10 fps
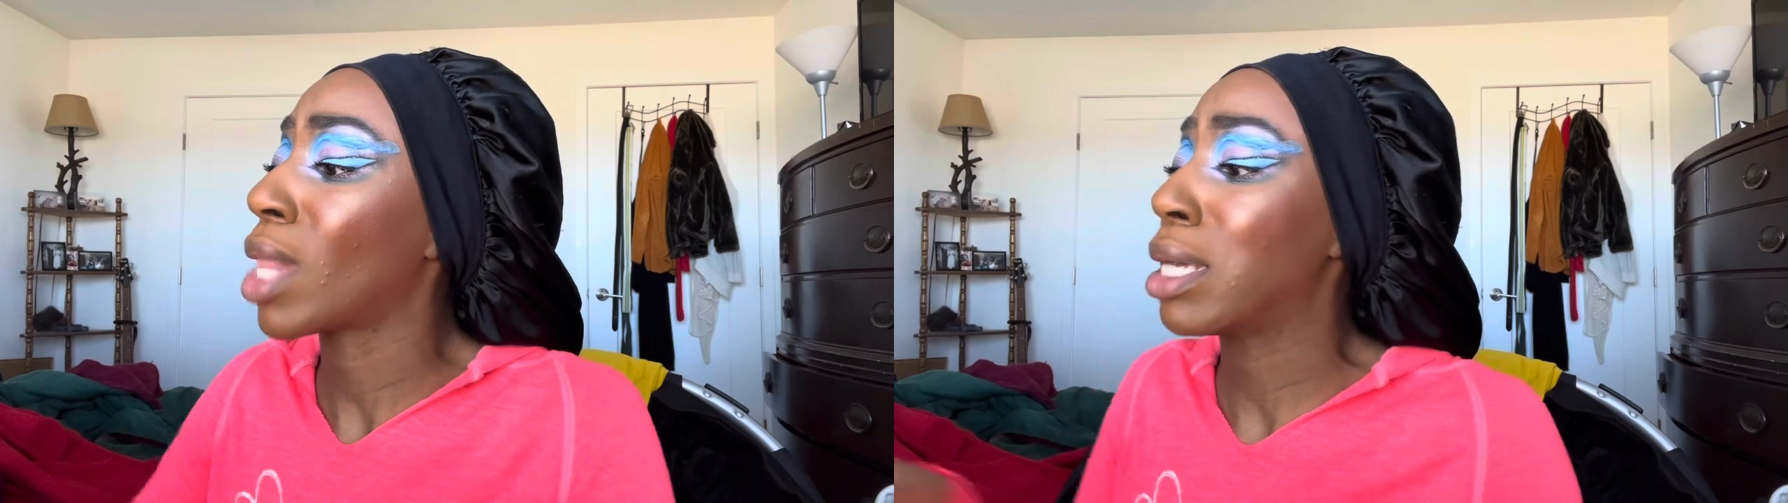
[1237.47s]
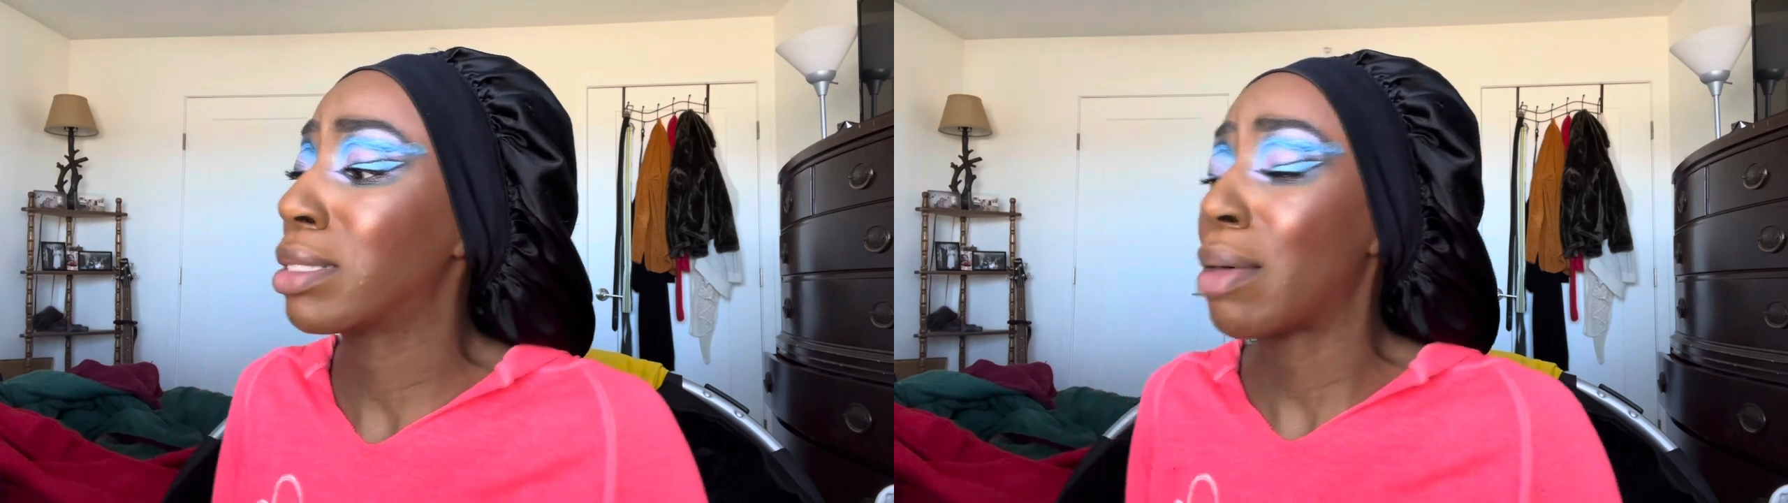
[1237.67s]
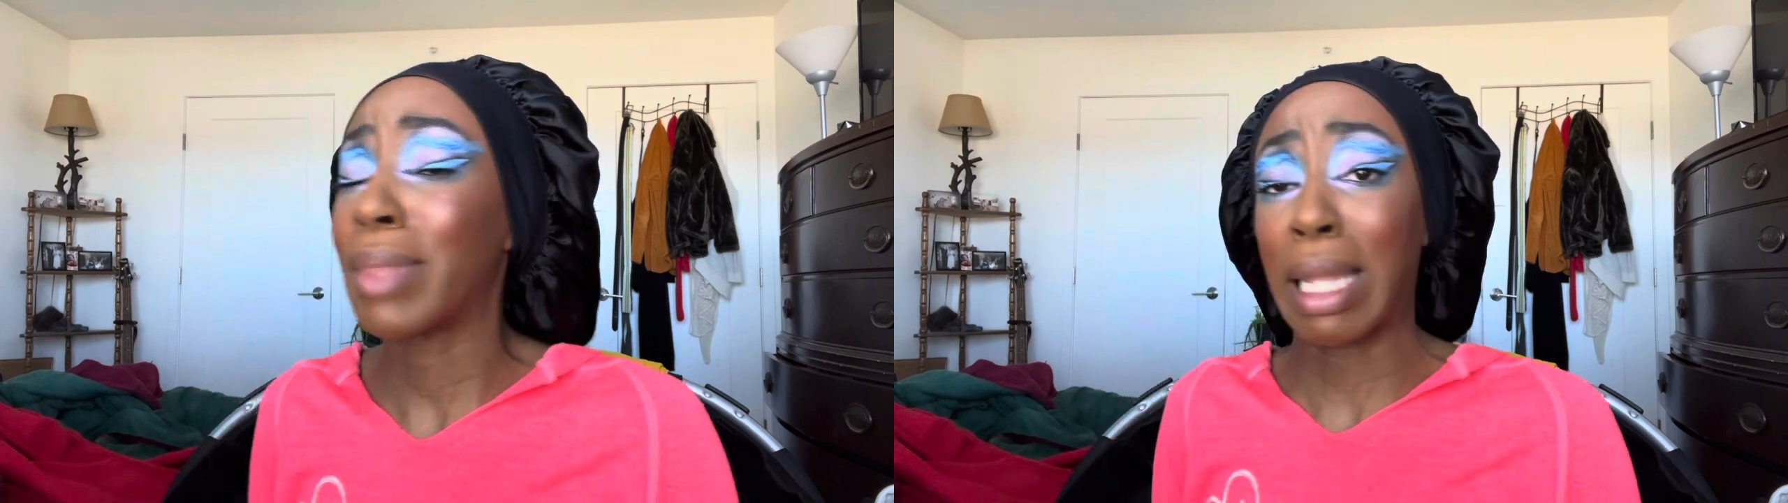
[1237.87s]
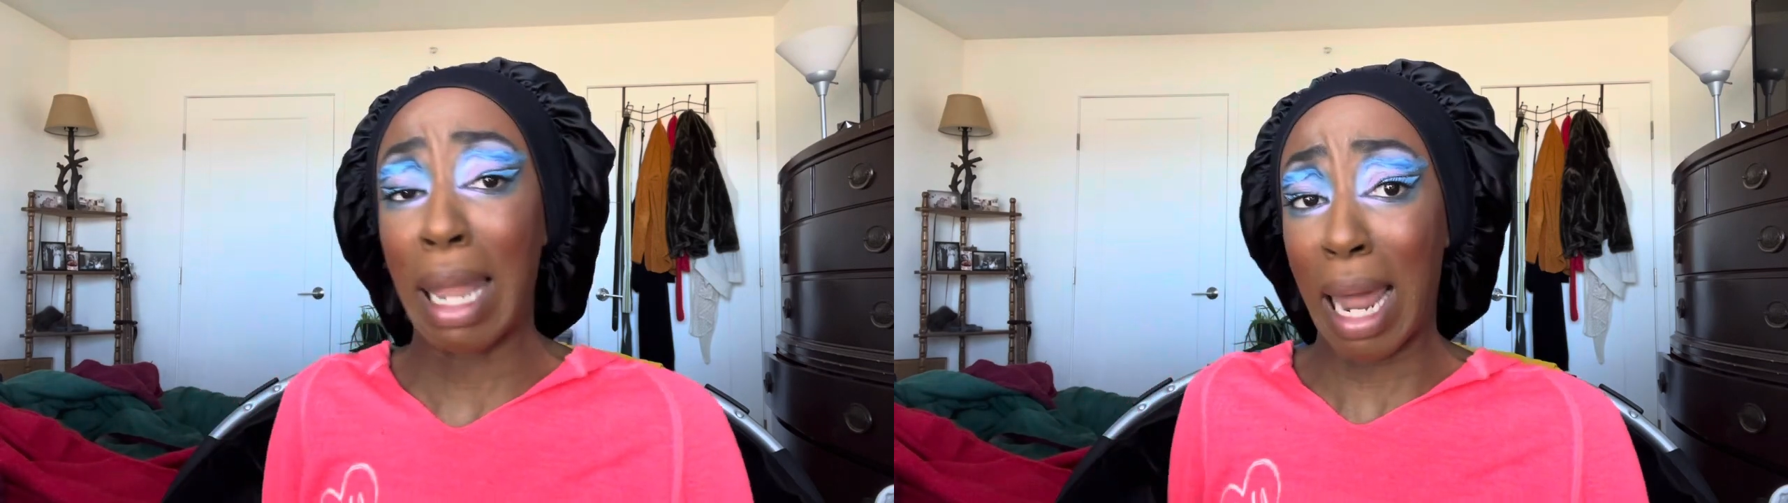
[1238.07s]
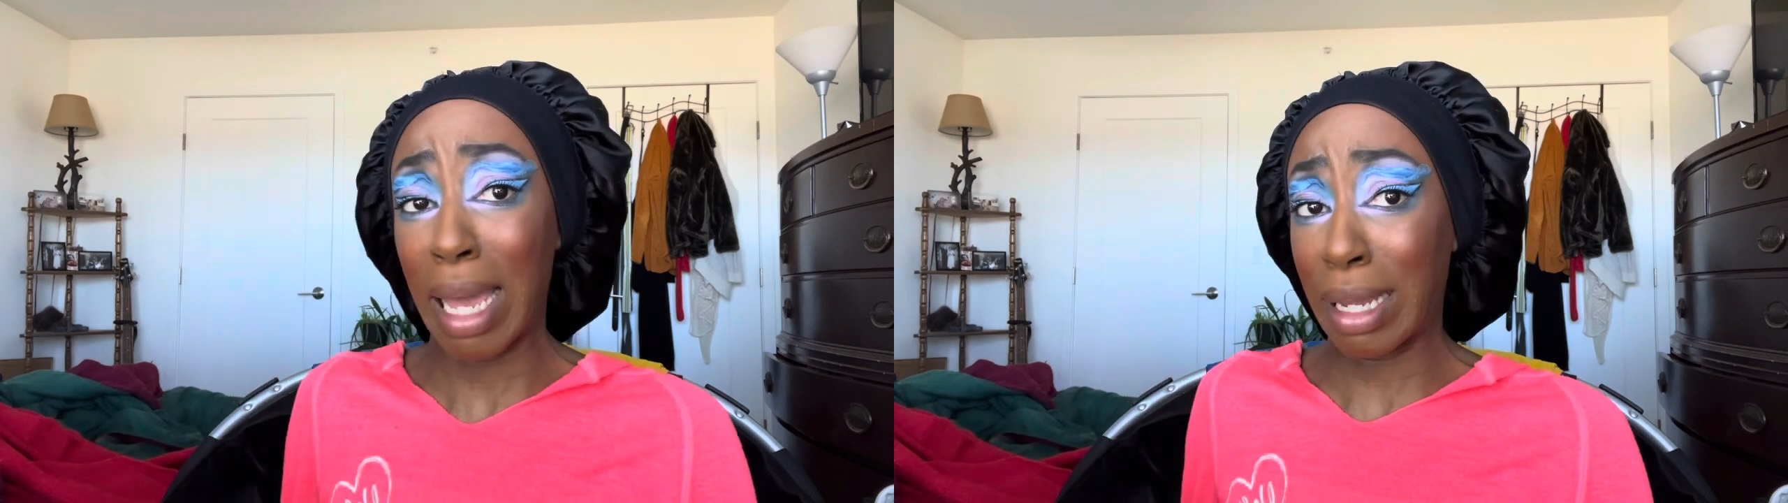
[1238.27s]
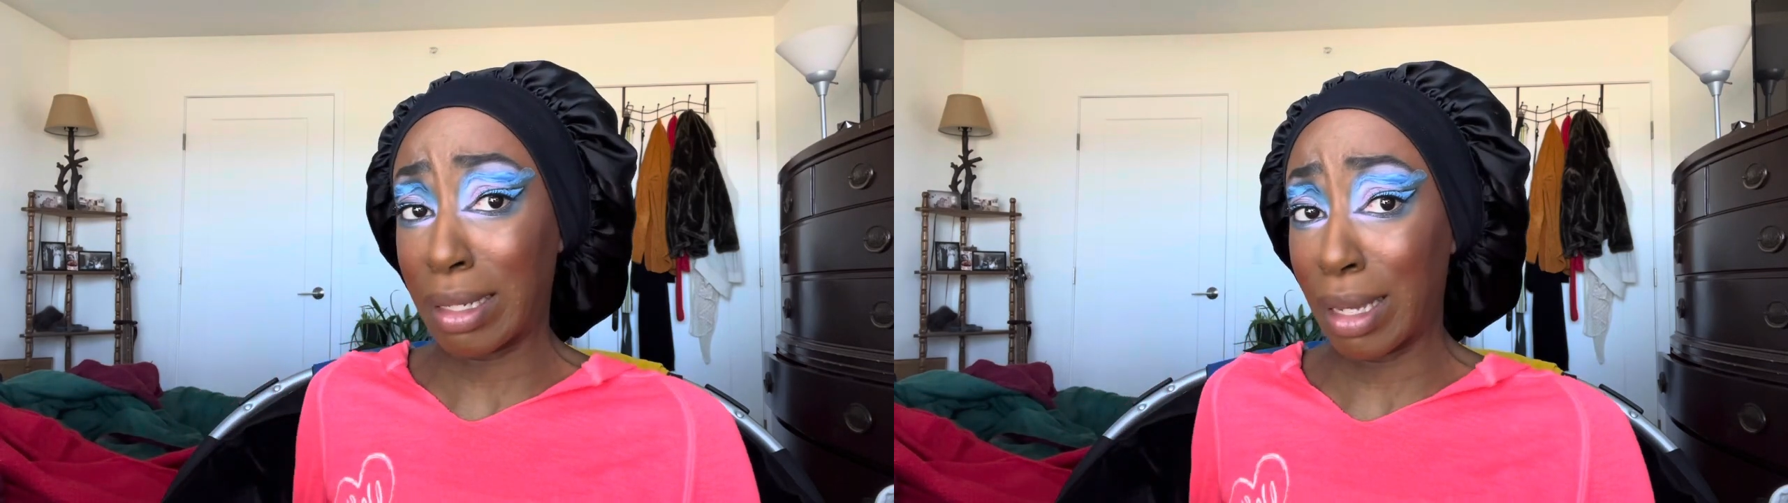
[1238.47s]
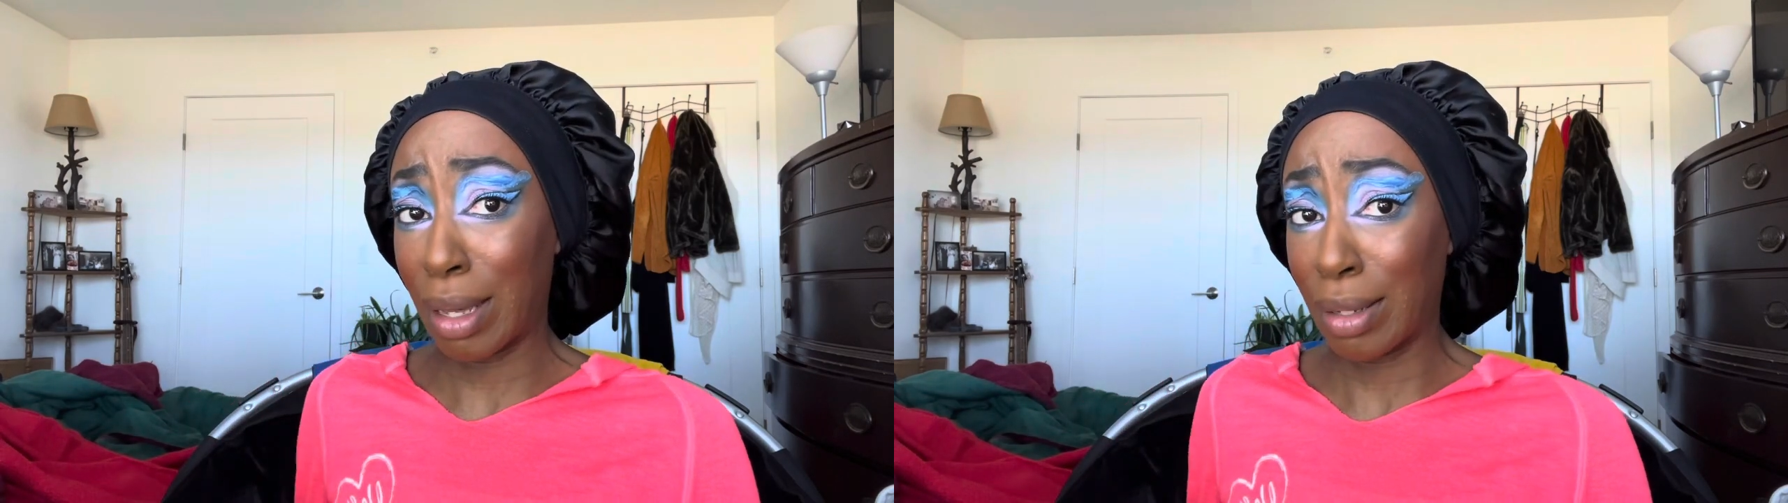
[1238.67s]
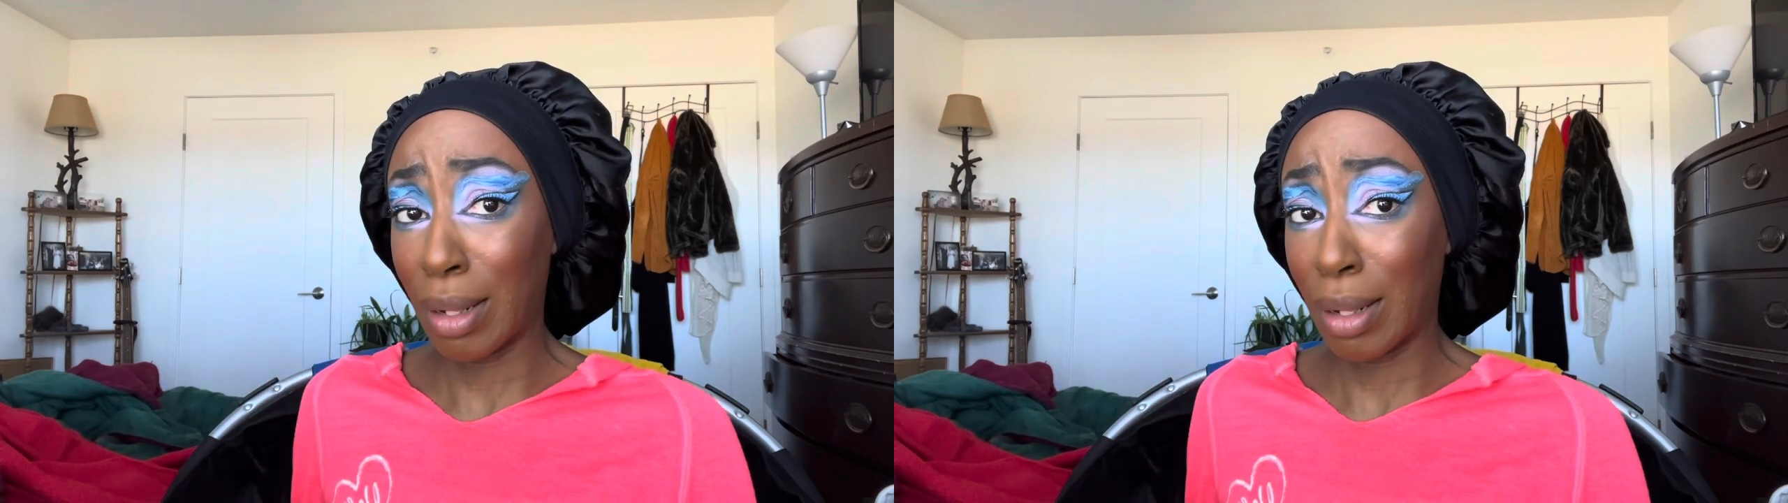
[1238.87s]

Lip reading: something light, yeah?